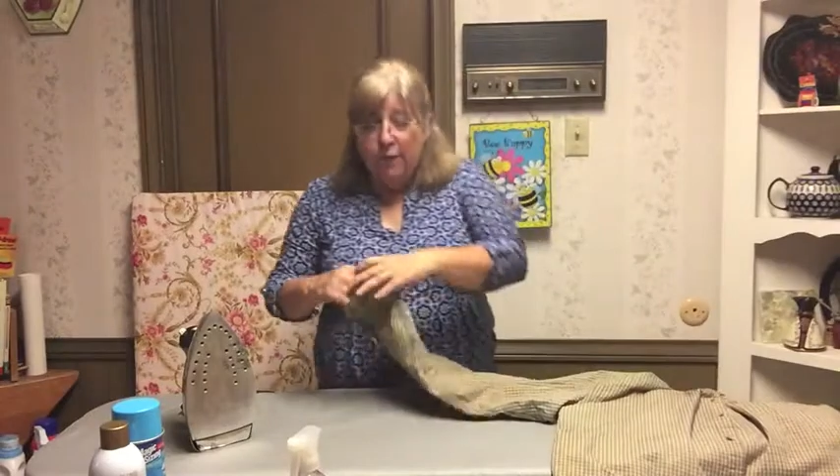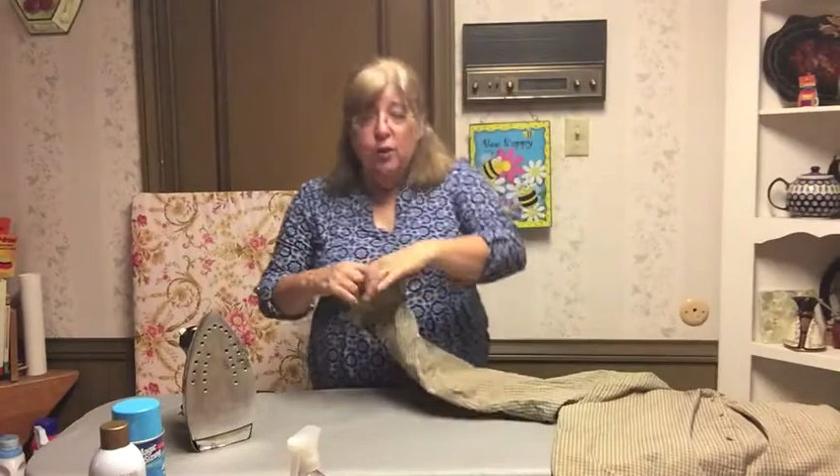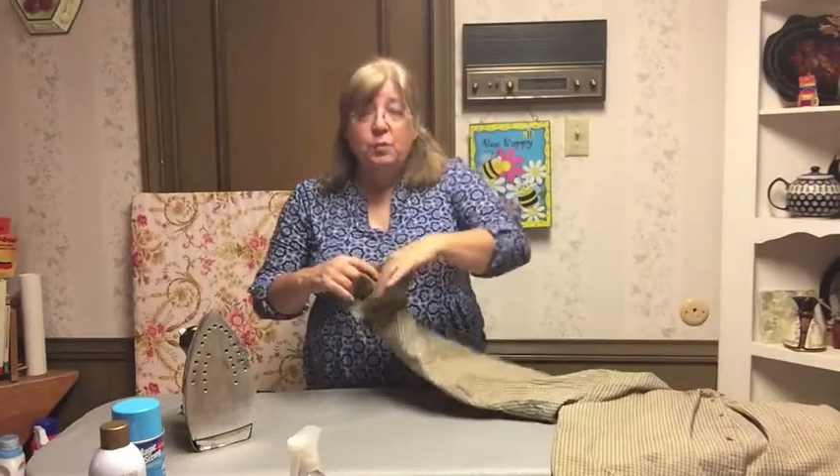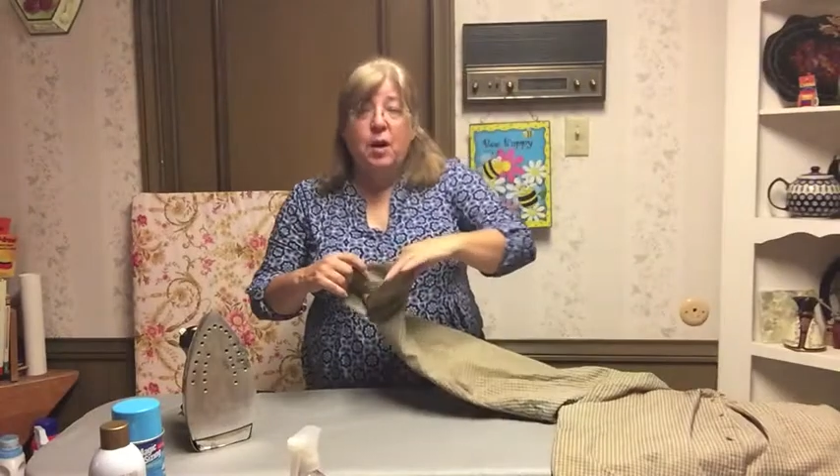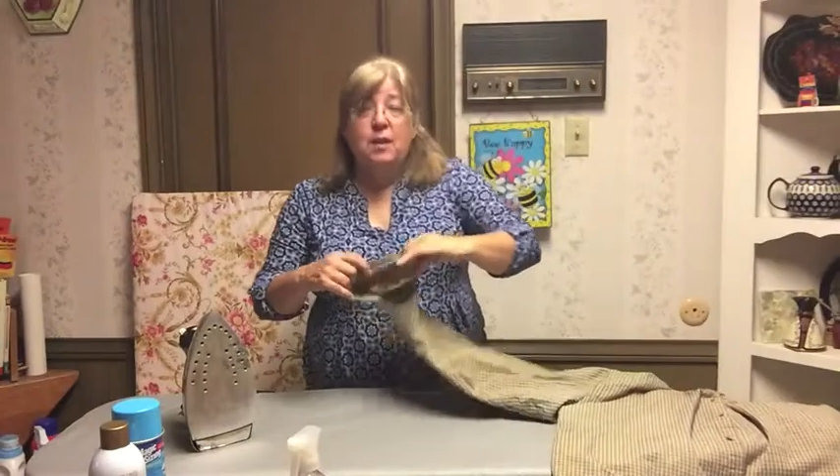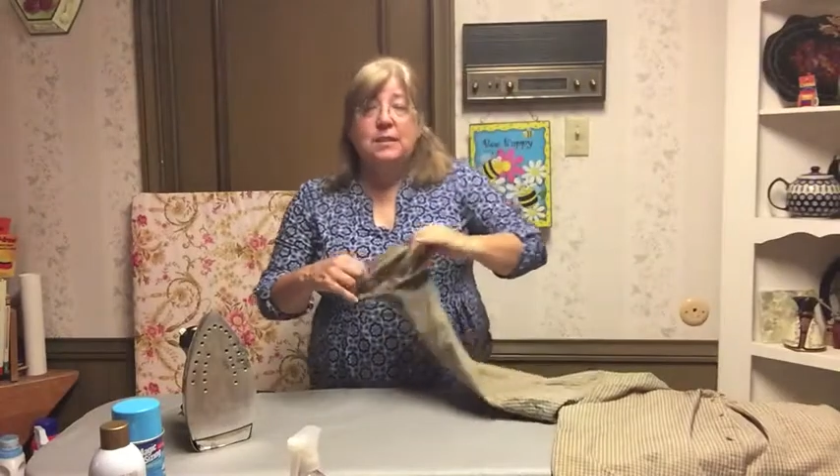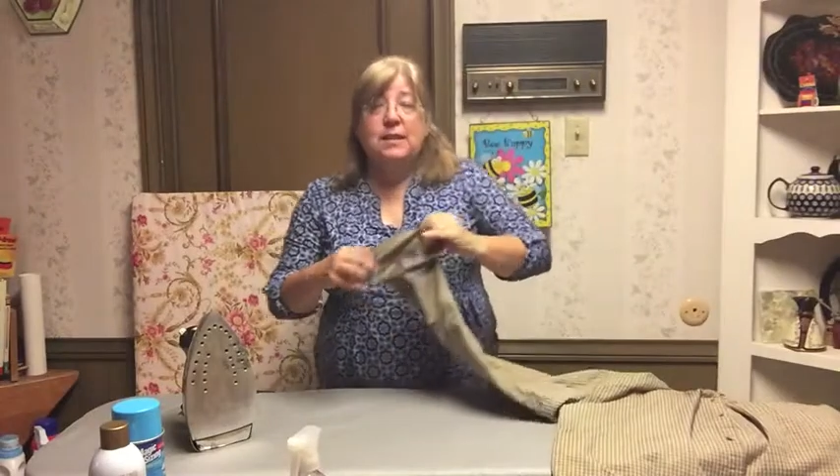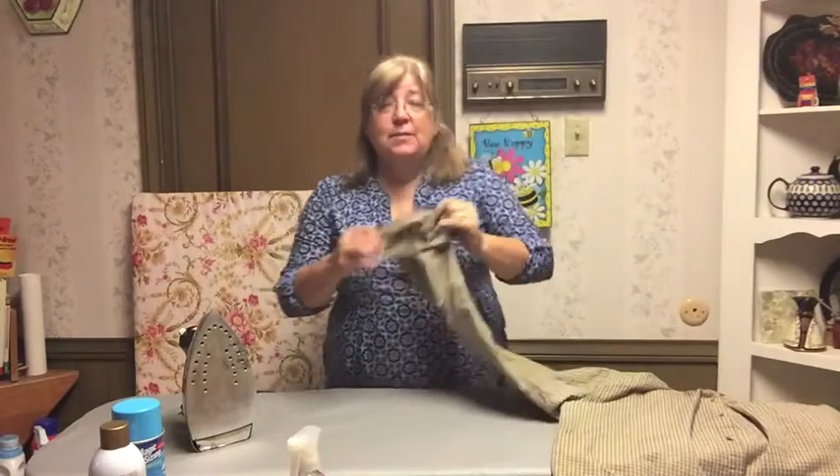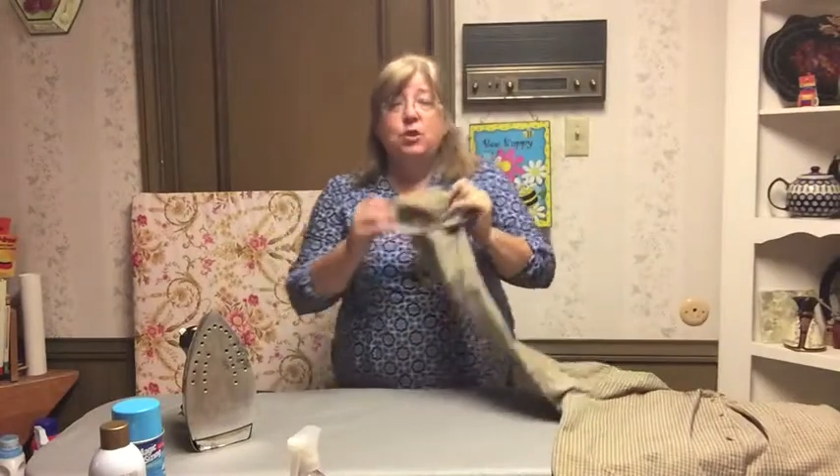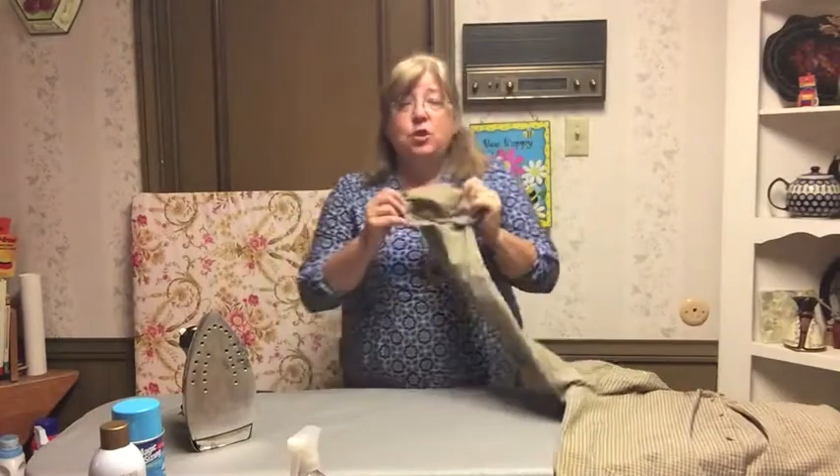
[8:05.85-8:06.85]
first part of the
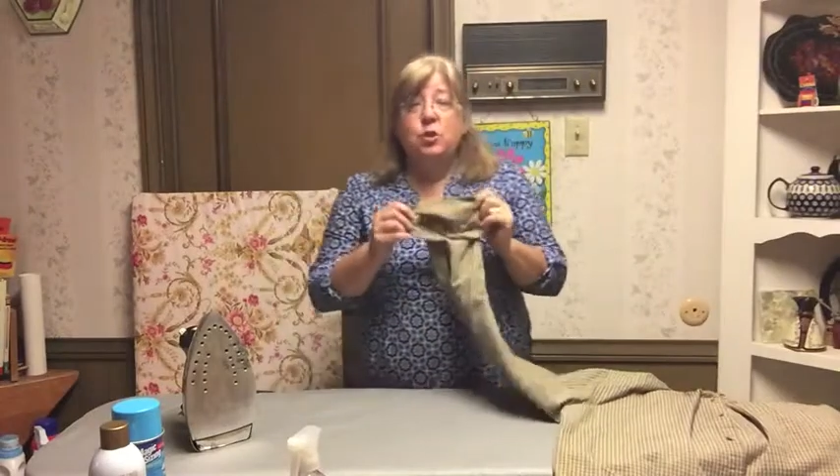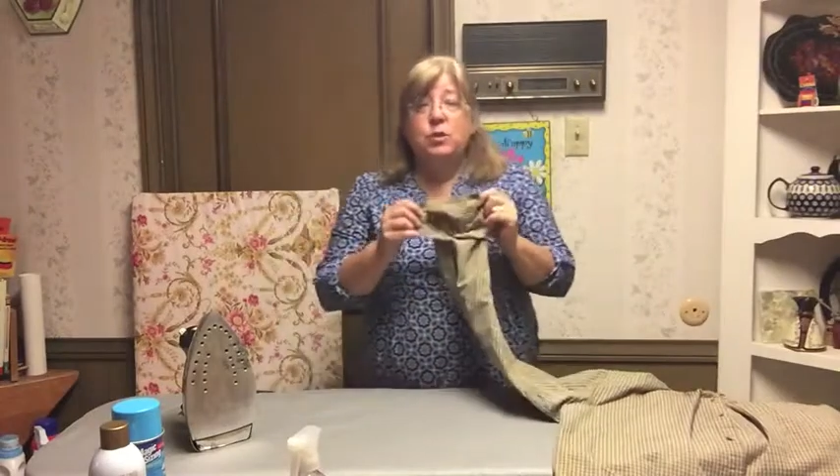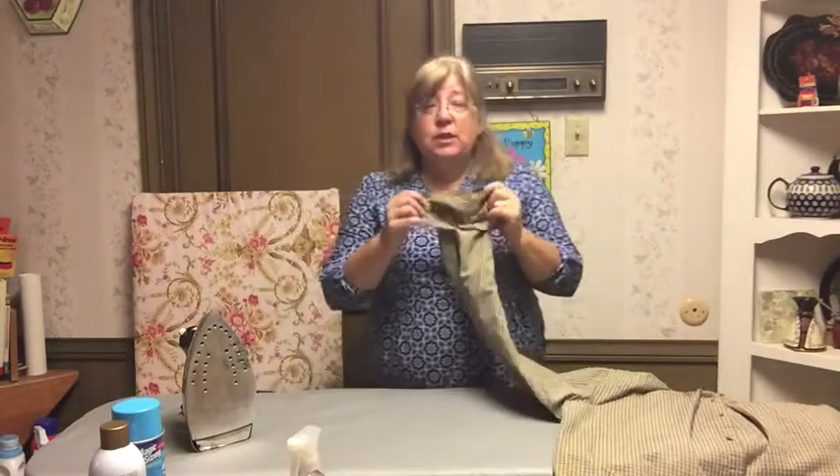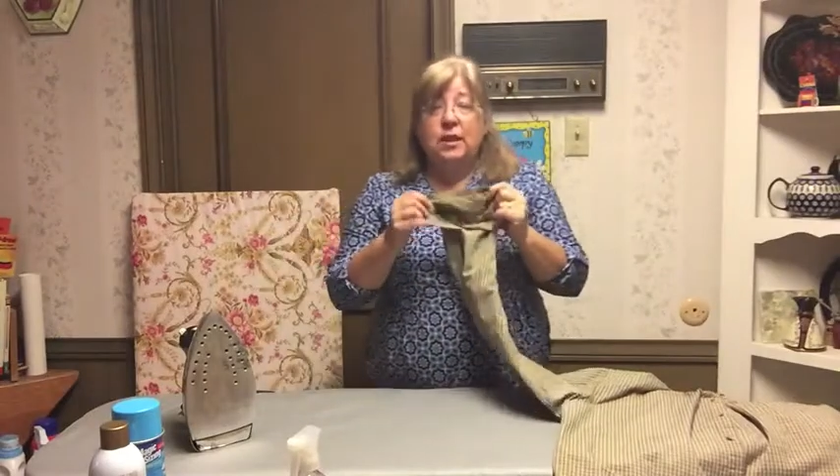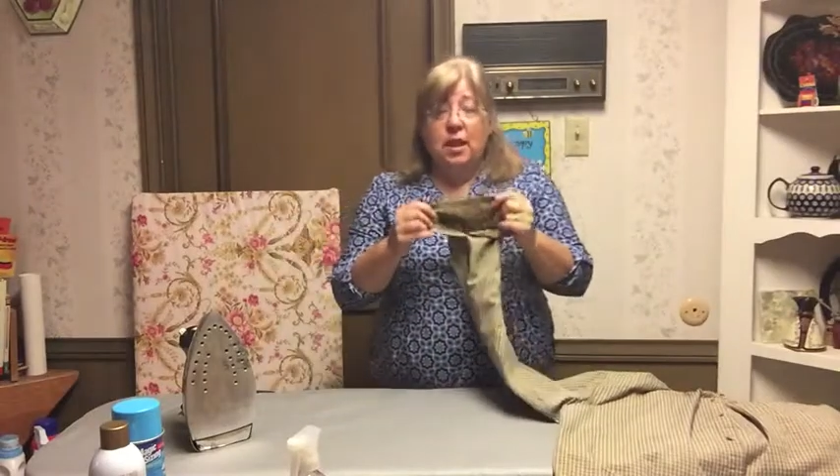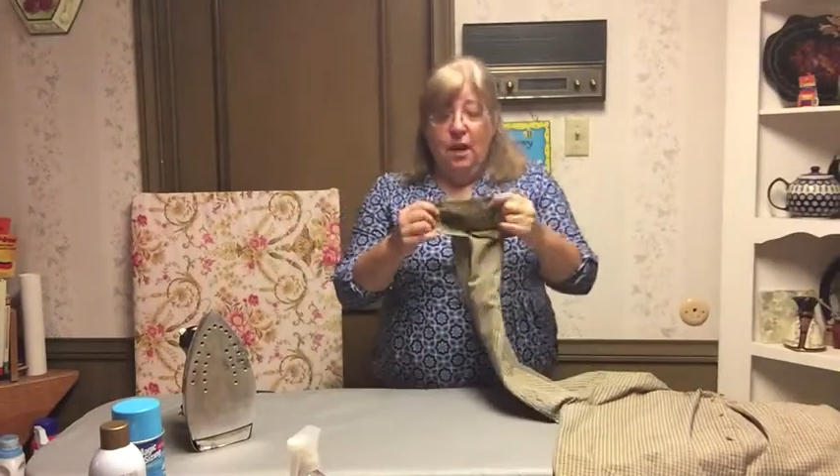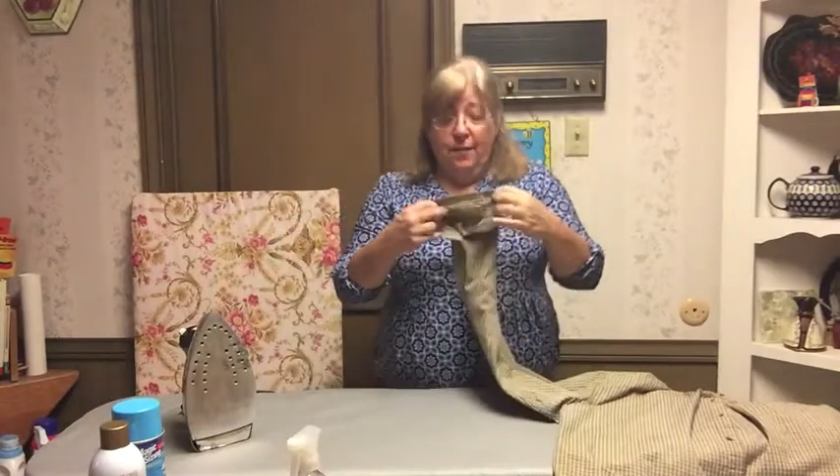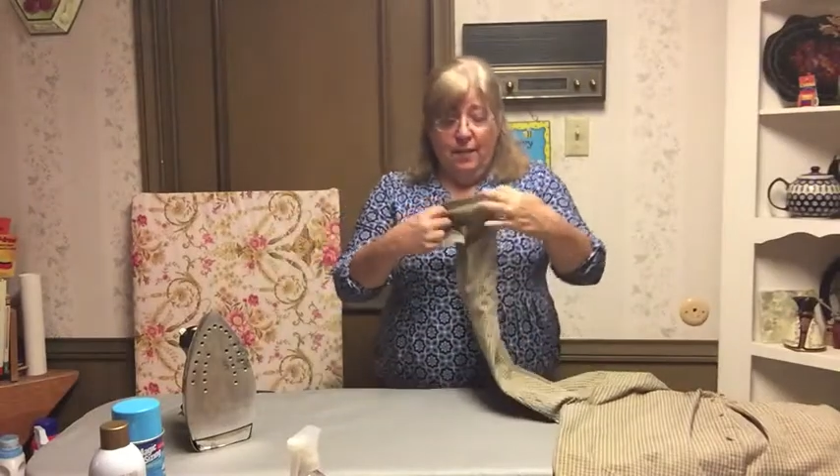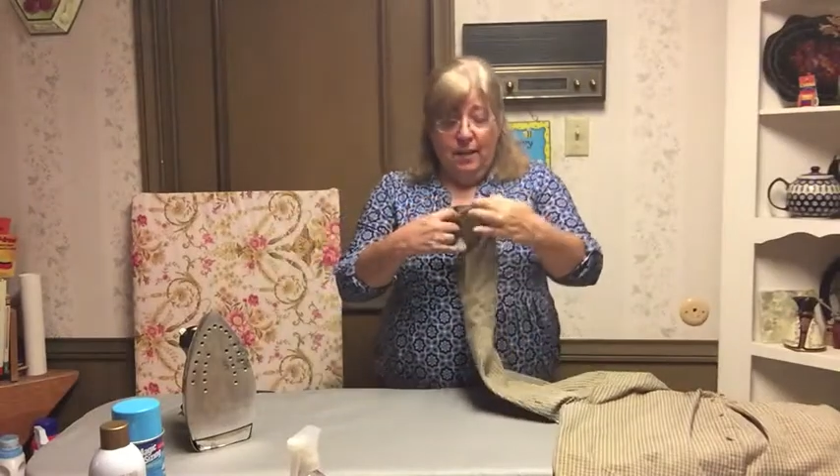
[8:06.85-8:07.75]
sleeves you do is the cuff.